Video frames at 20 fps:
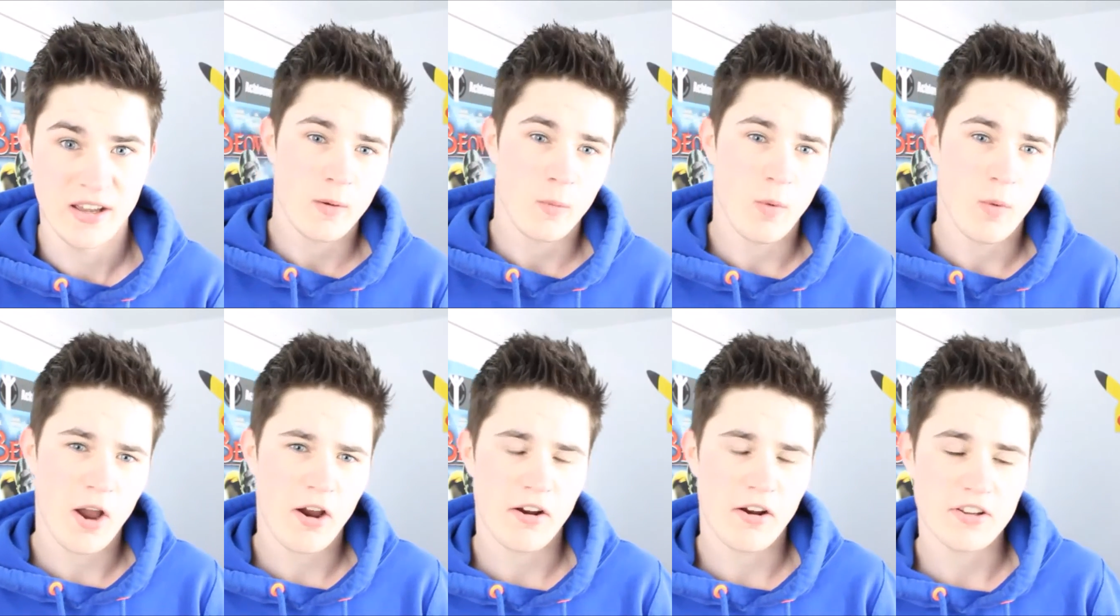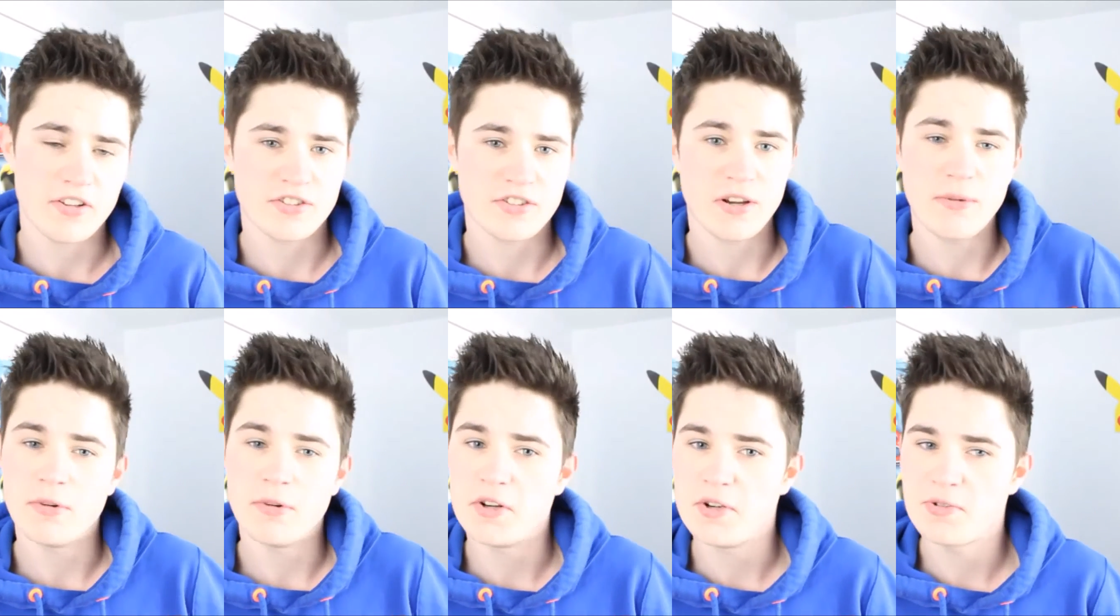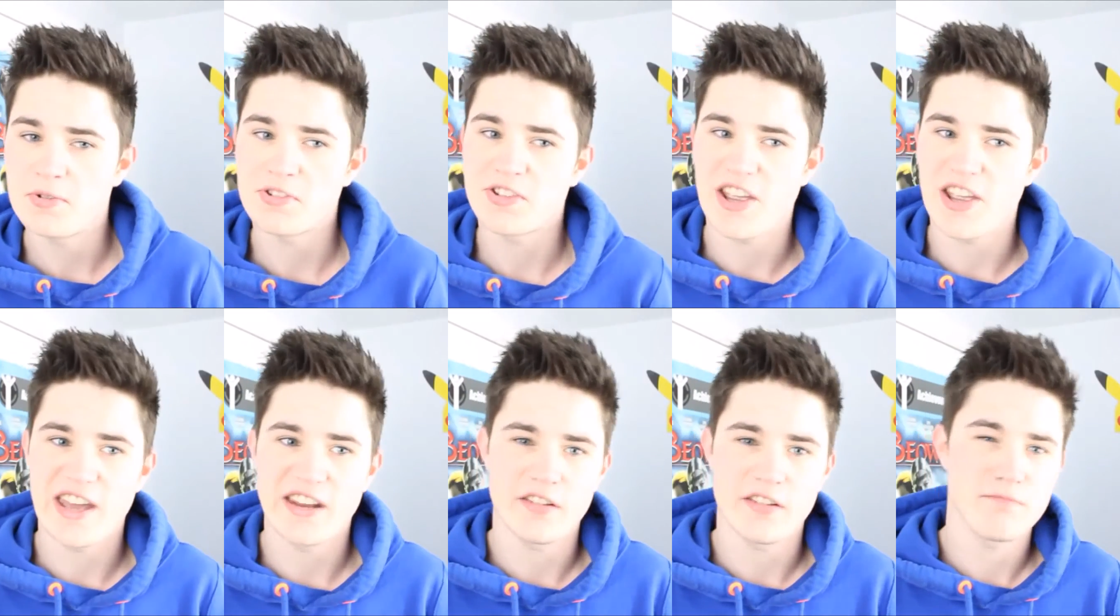Whereas someone who's
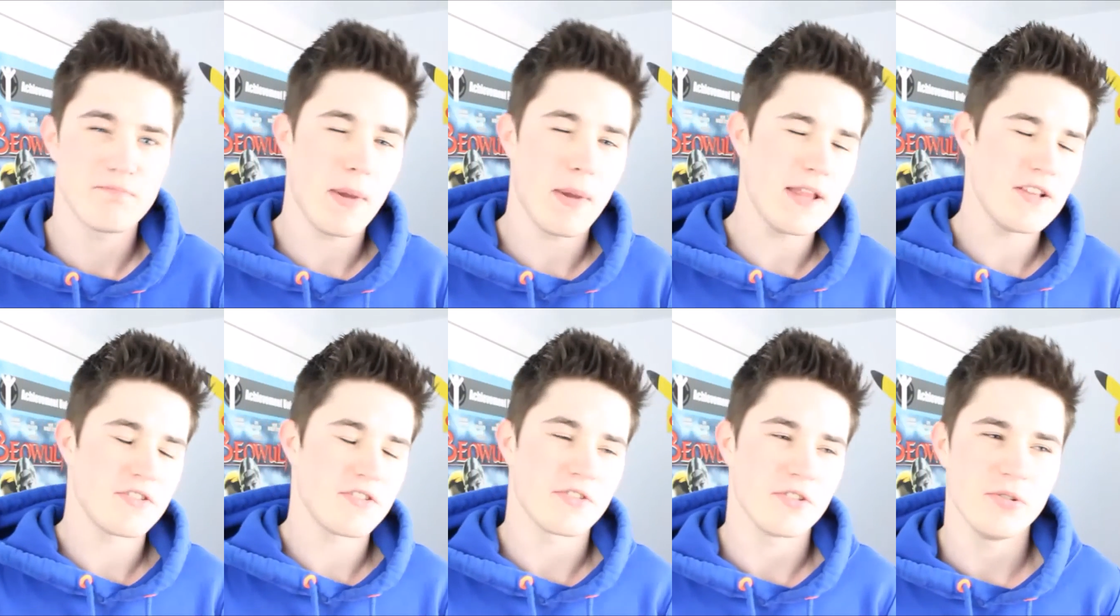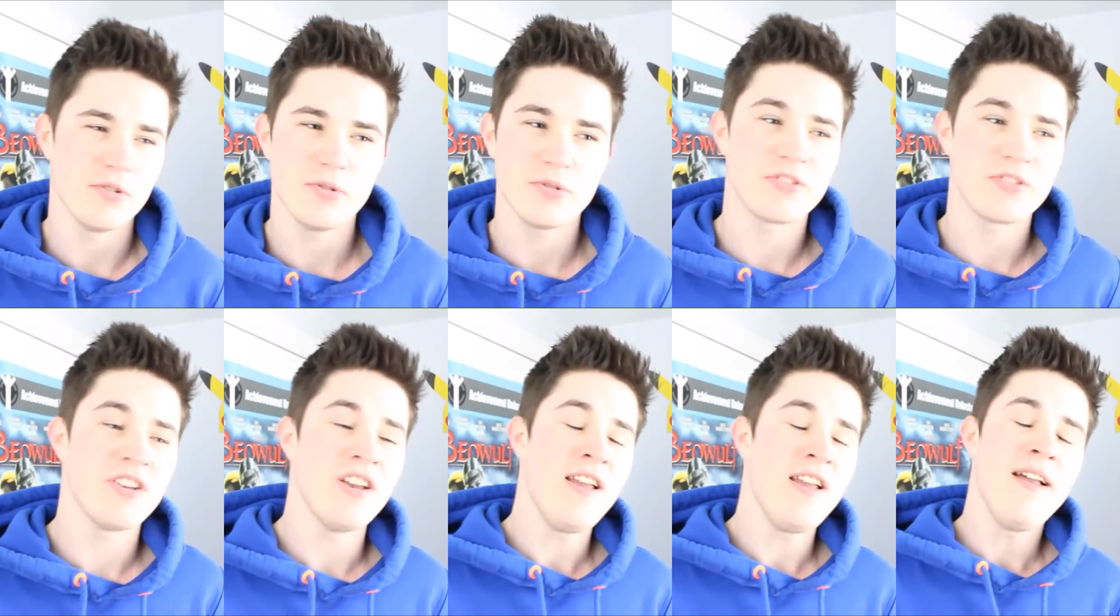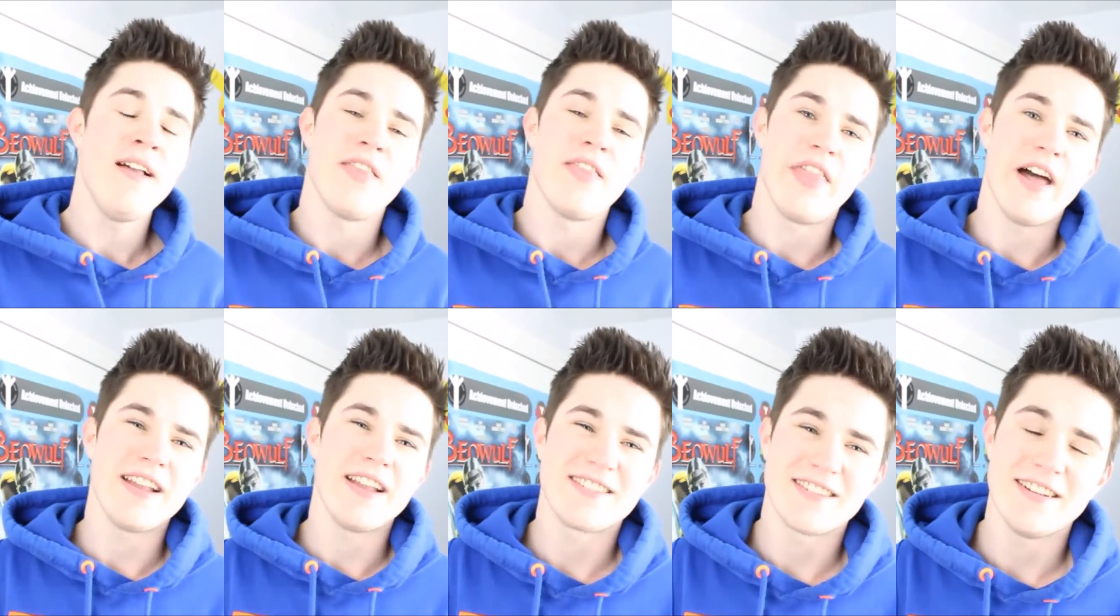scared of pencils,
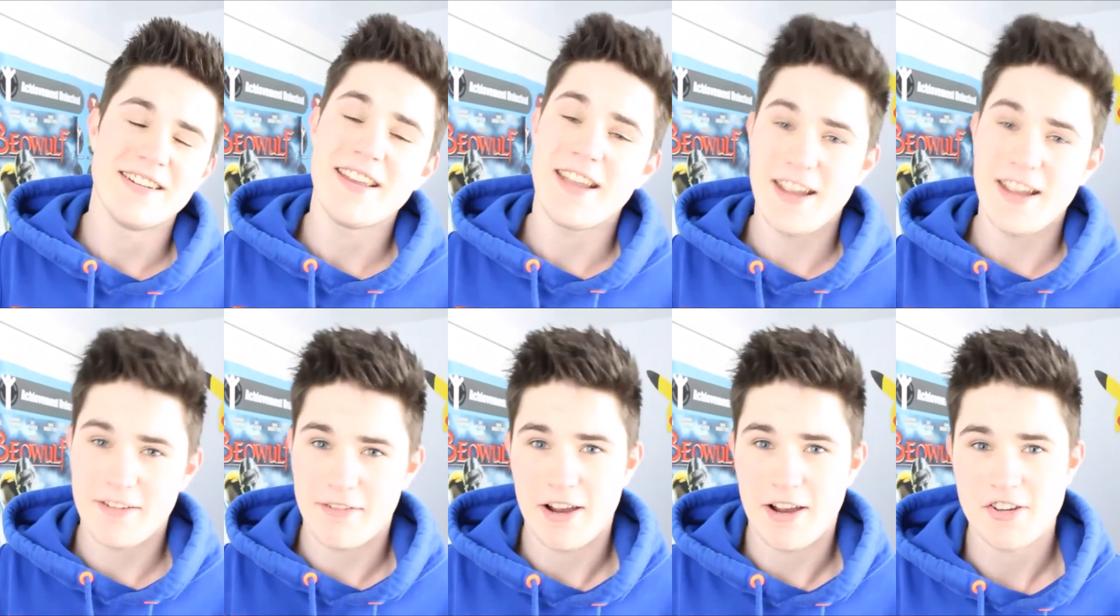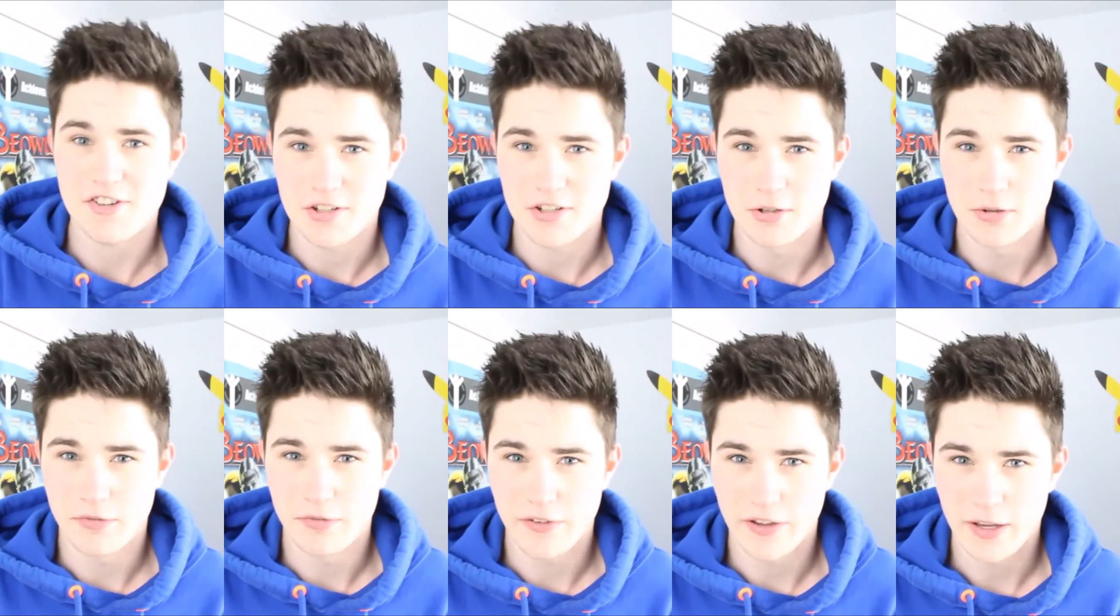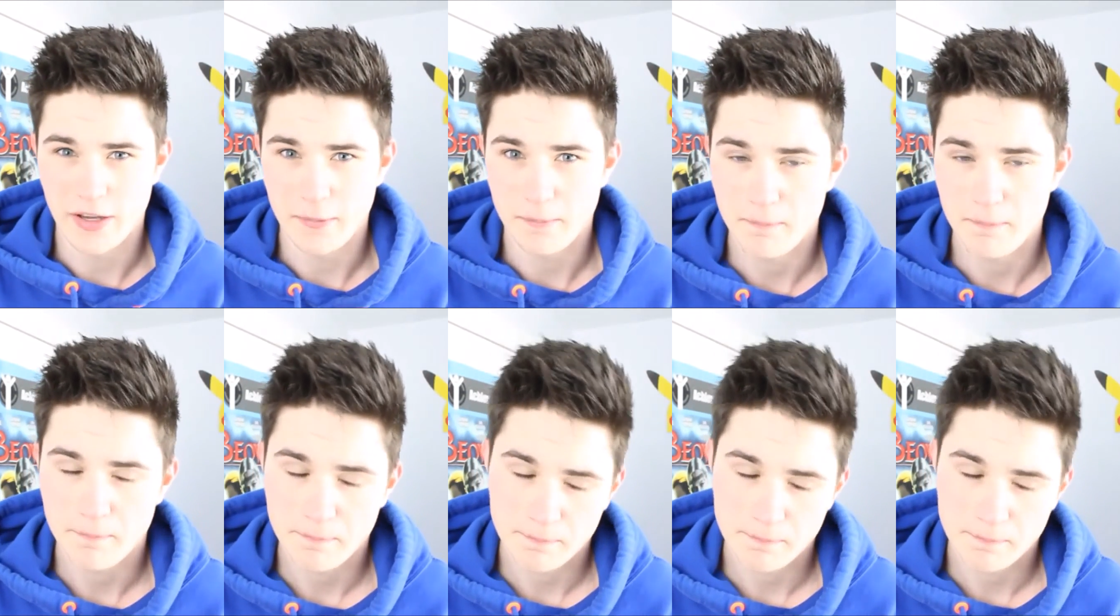that's an irrational fear.